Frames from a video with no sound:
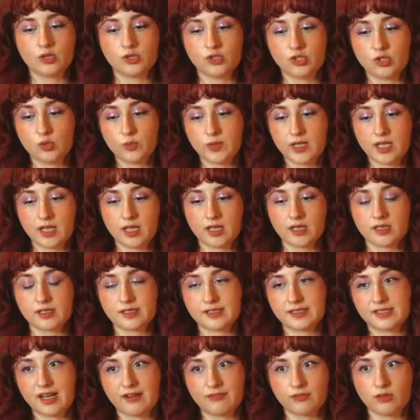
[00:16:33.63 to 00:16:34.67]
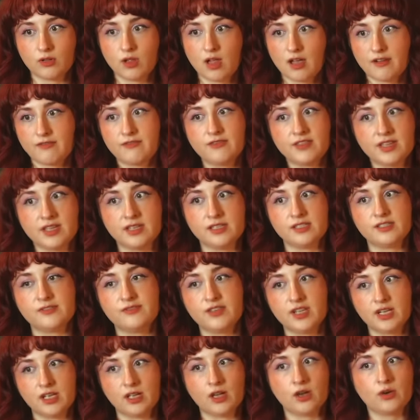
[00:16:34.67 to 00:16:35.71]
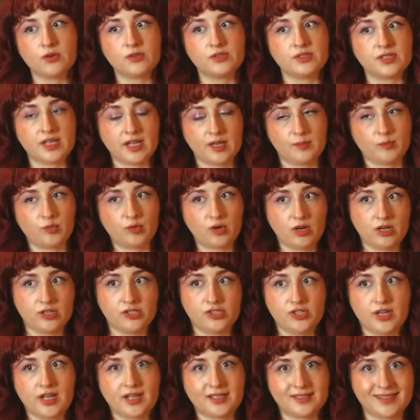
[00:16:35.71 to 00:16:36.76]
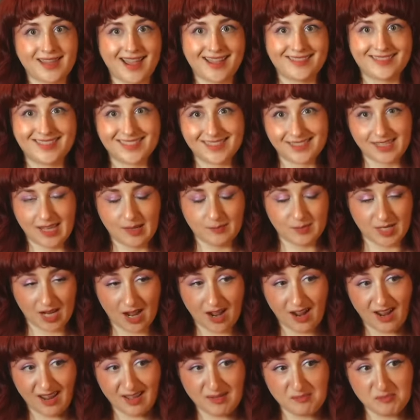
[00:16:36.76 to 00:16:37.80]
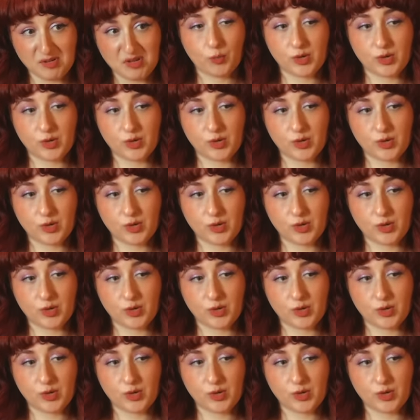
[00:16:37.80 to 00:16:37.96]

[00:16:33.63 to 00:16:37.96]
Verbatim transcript: doing several of these videos and projects at the same time,